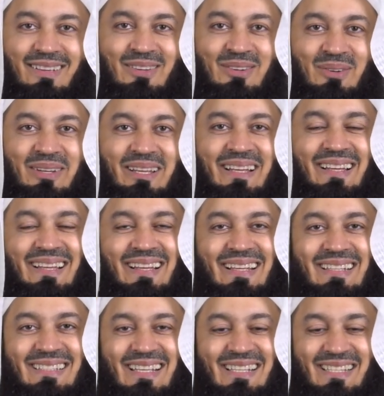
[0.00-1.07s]
You know,
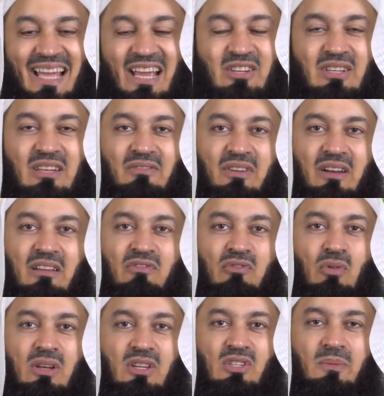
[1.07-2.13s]
it's, it's actually very
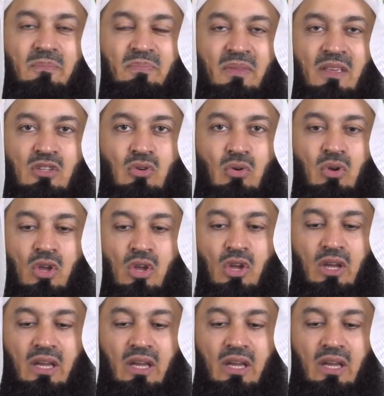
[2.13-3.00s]
foolish. So